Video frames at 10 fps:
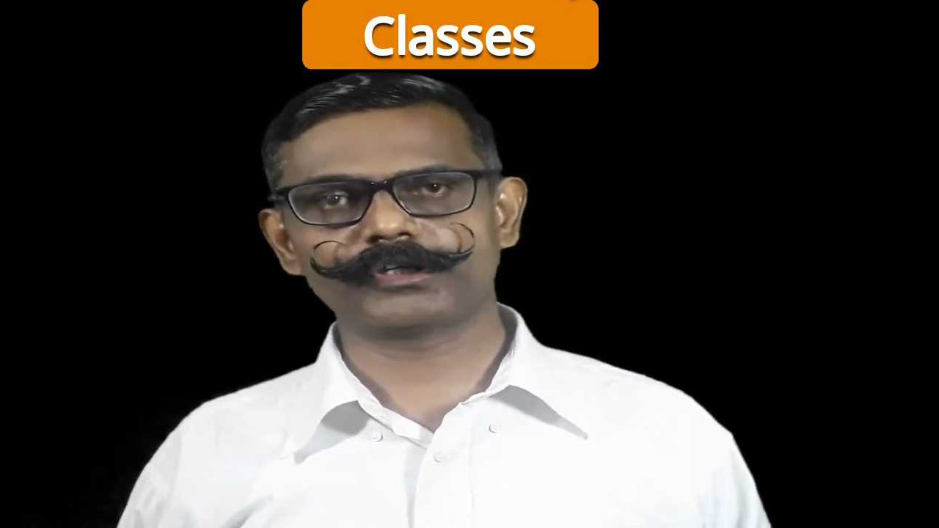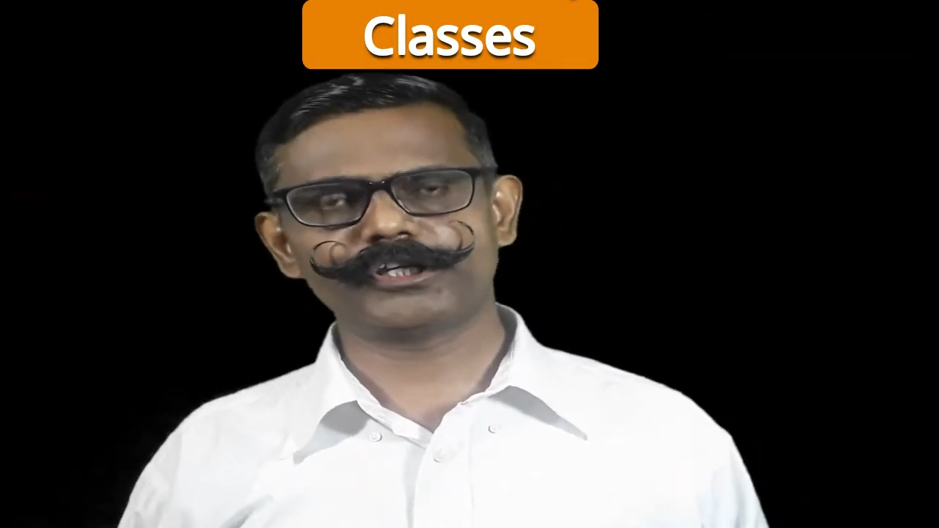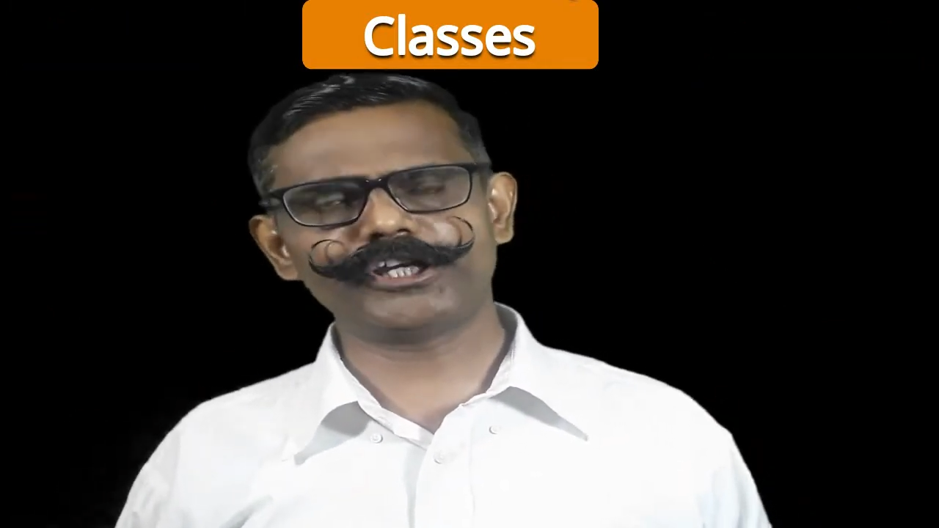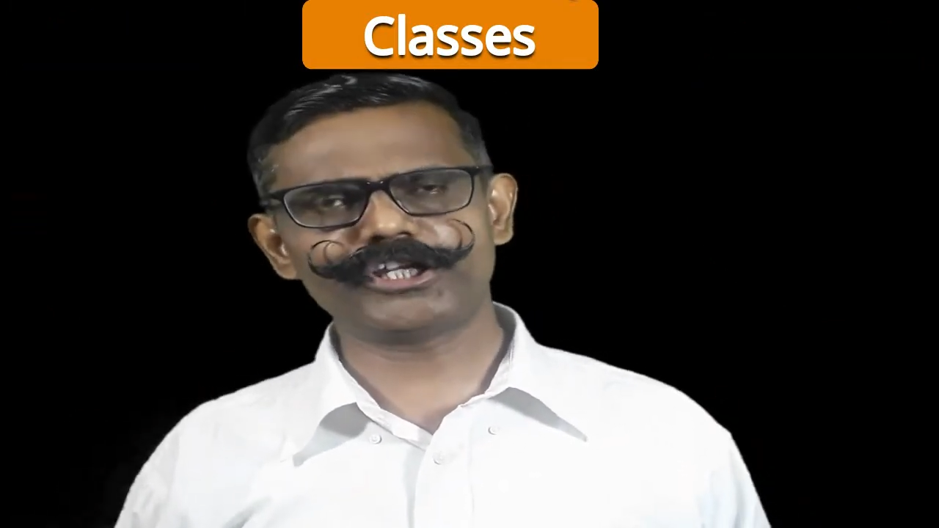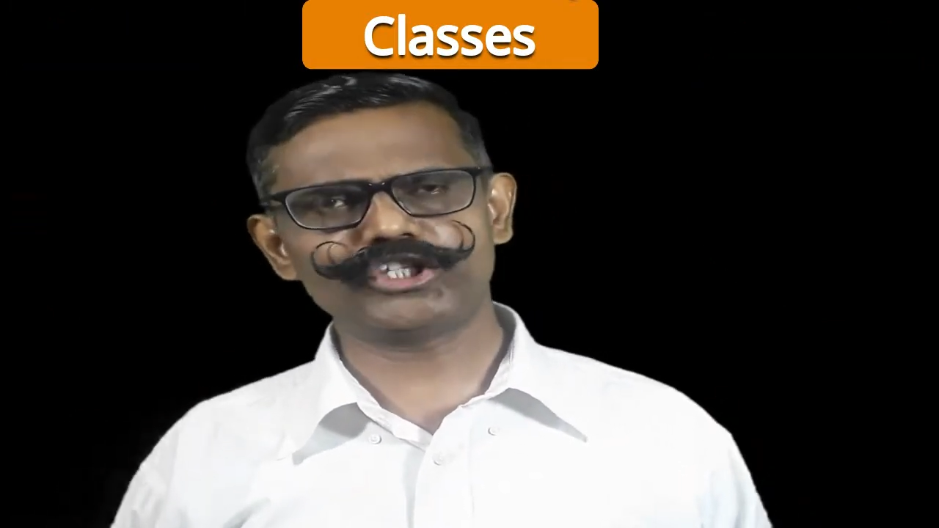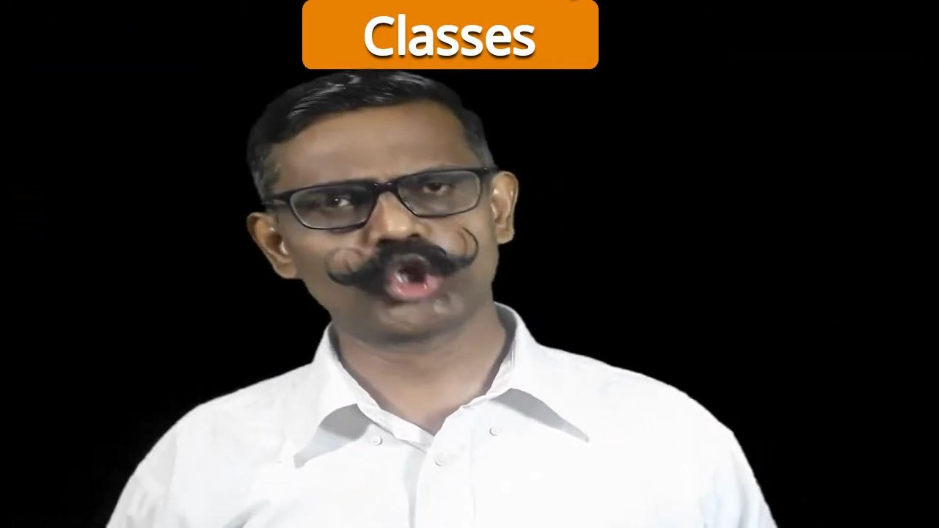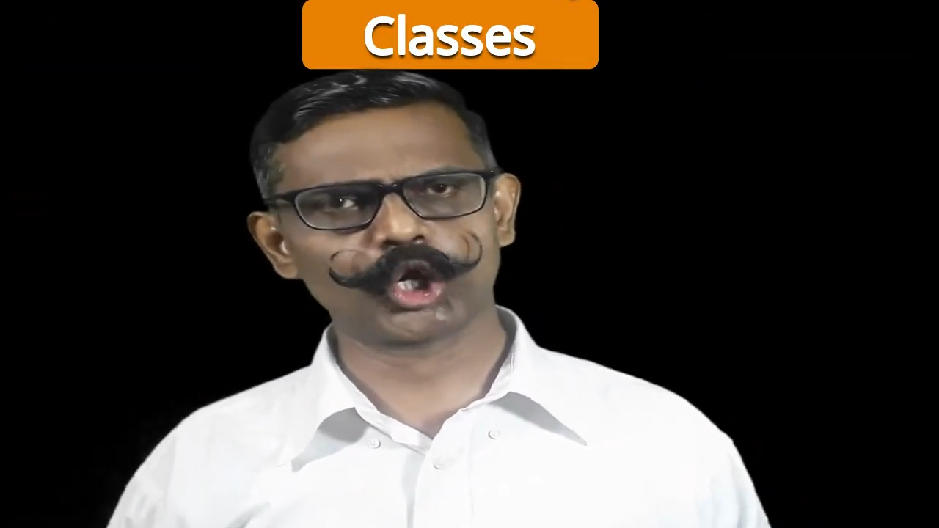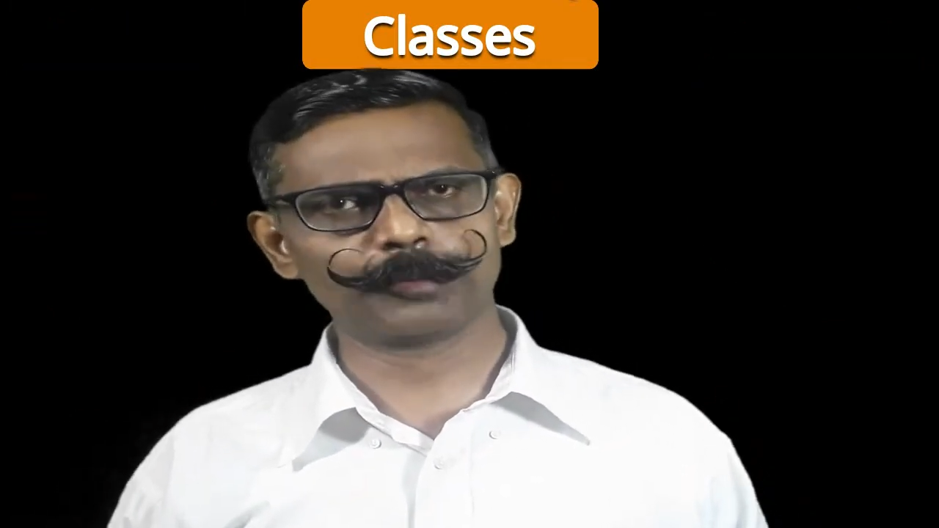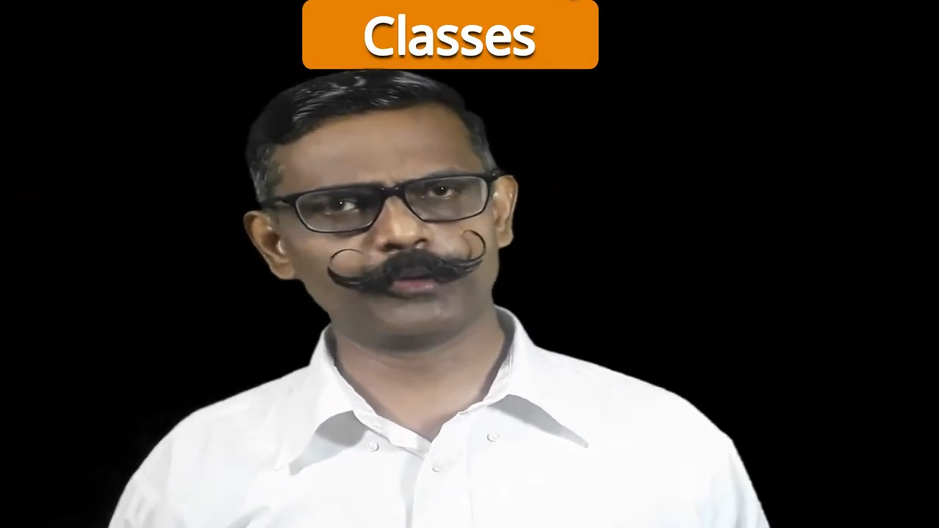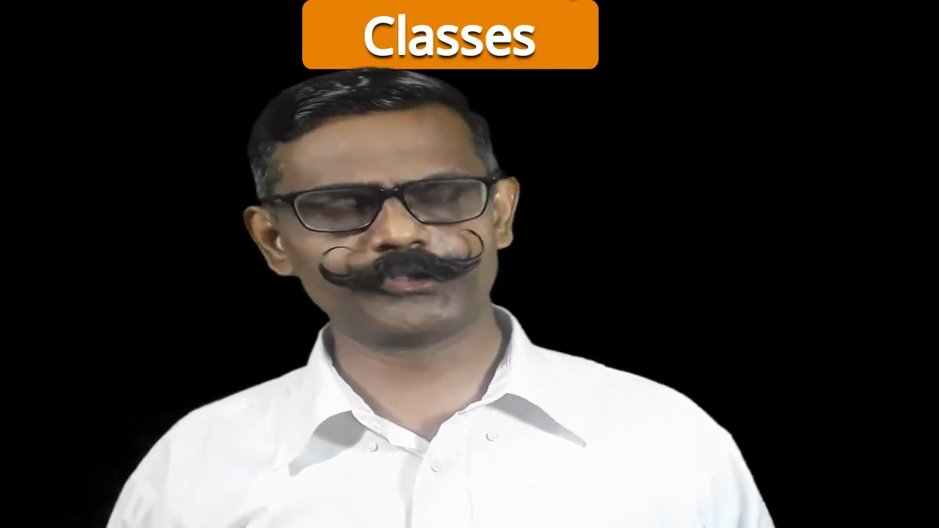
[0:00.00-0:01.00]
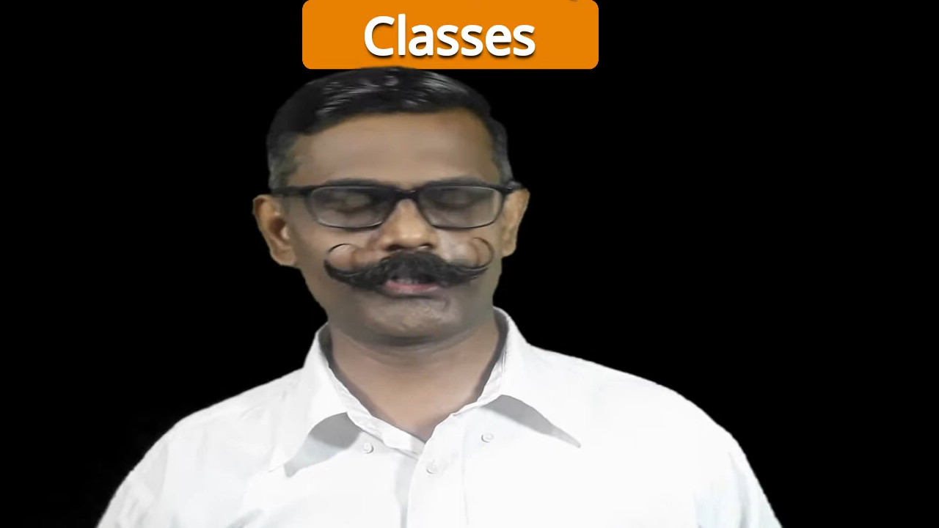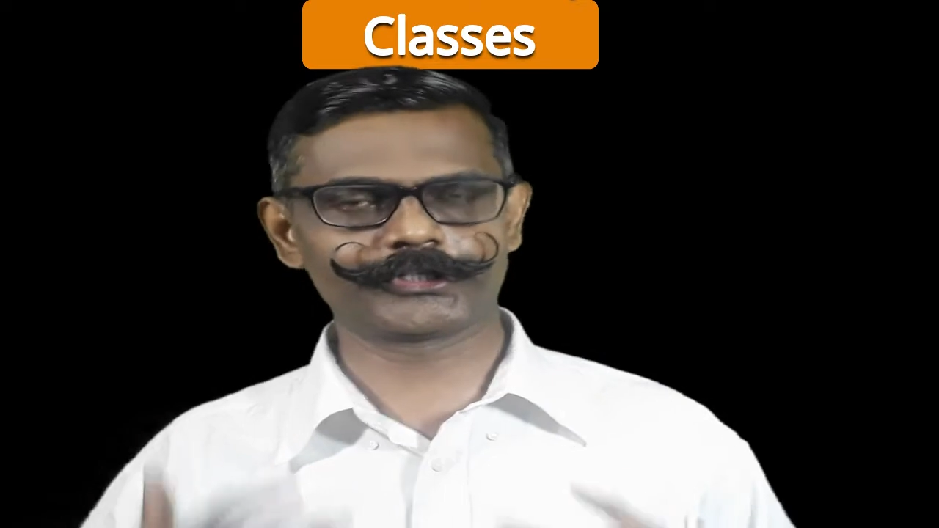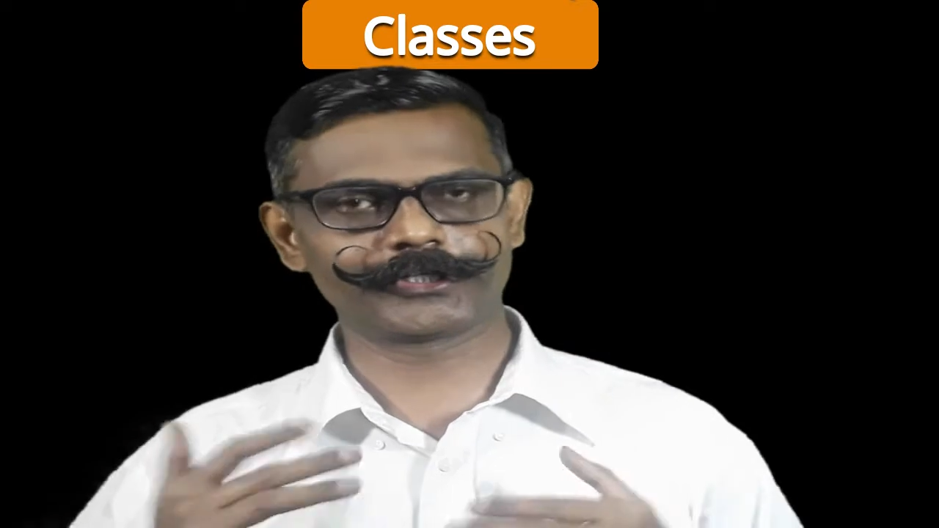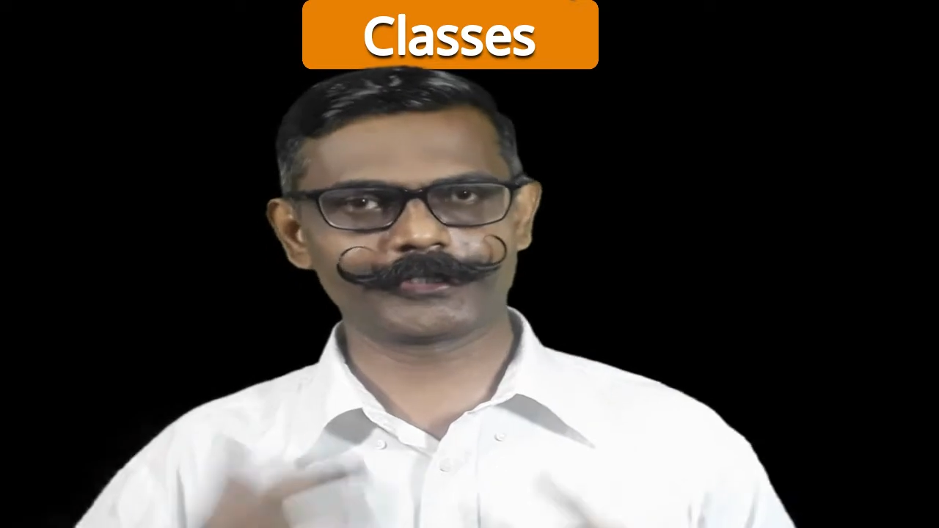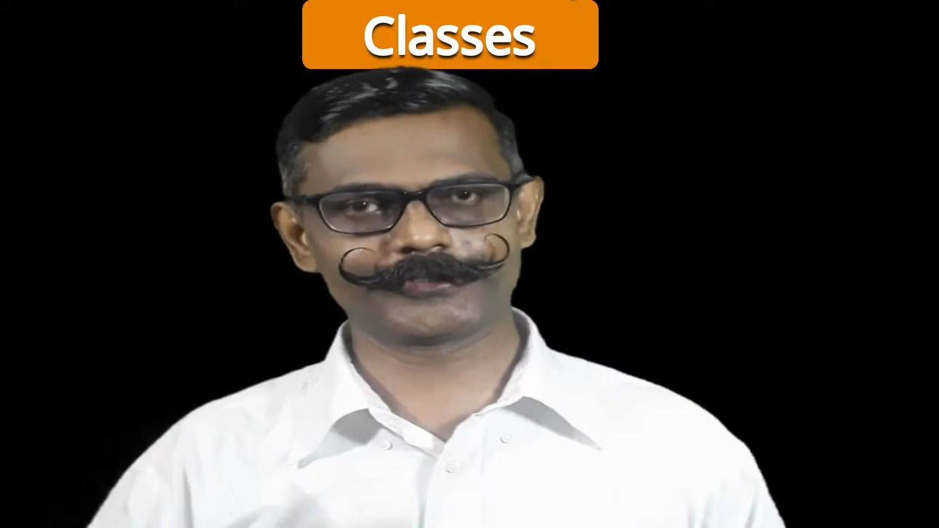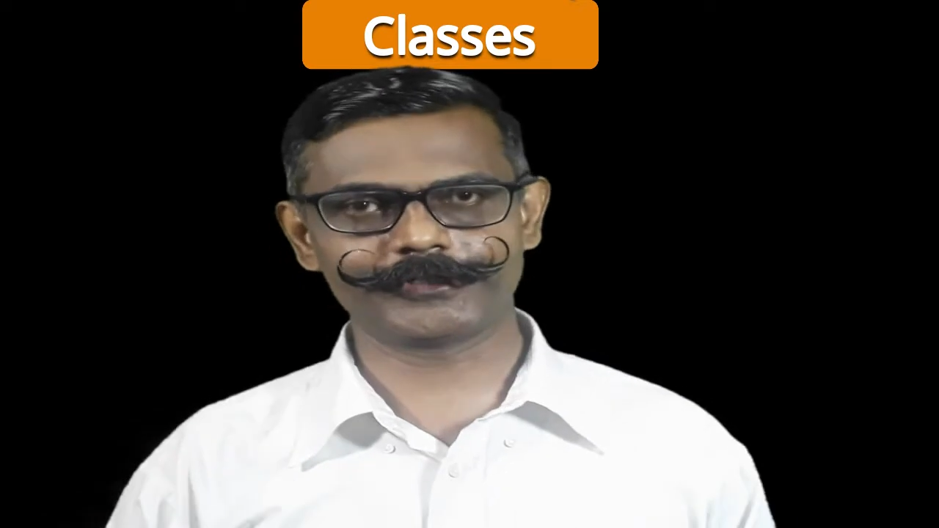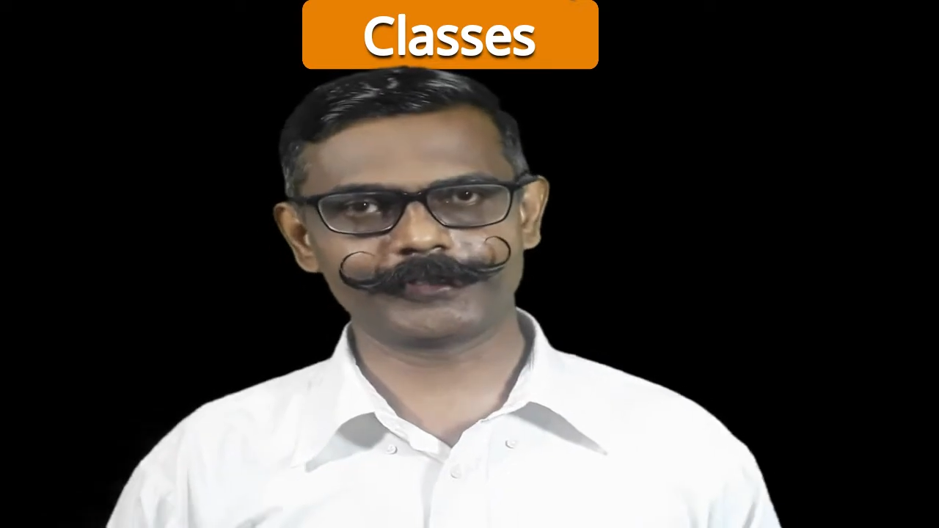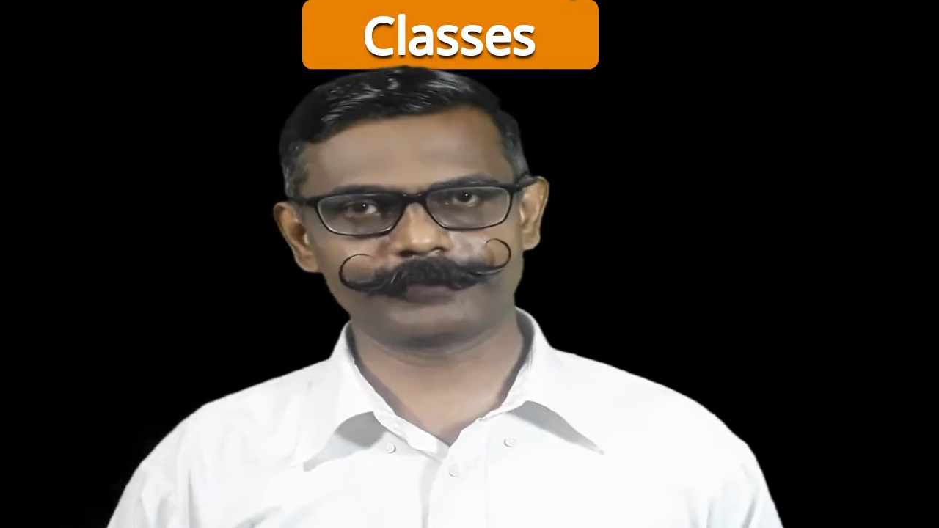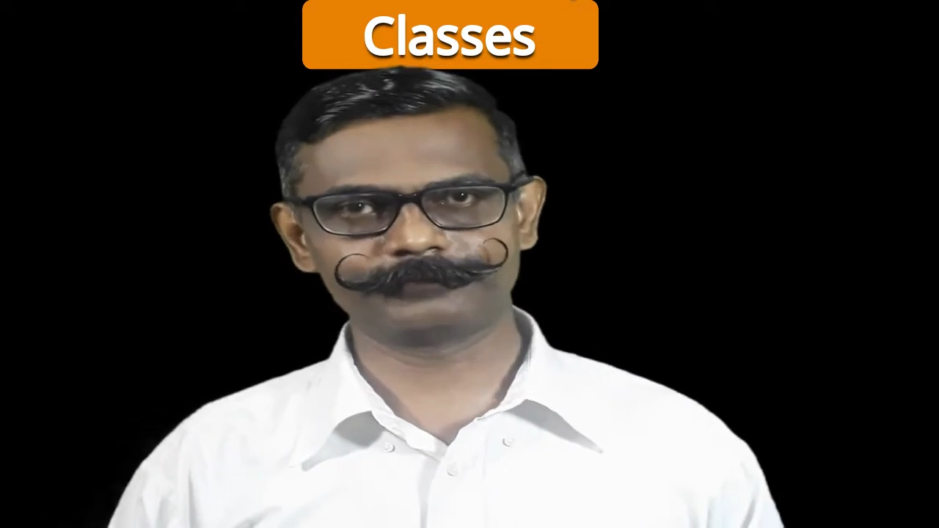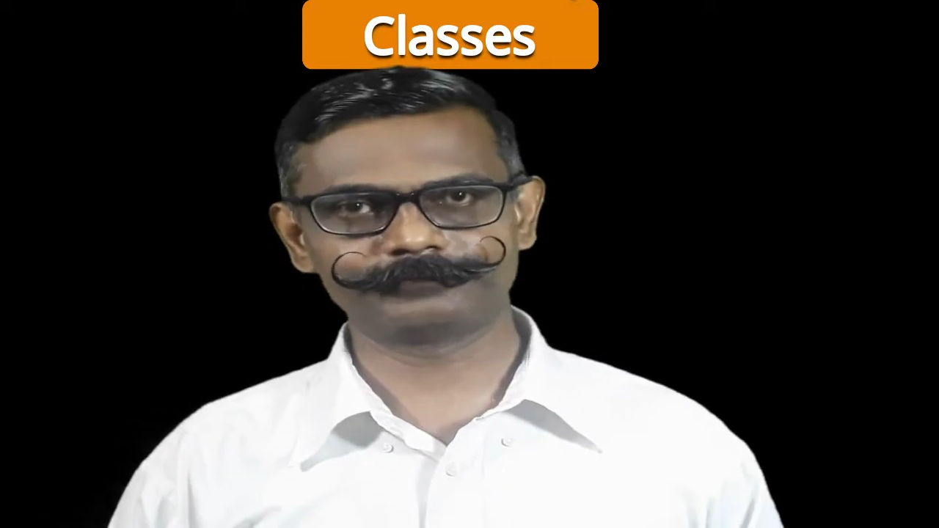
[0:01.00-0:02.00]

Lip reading: It is zero position, consider.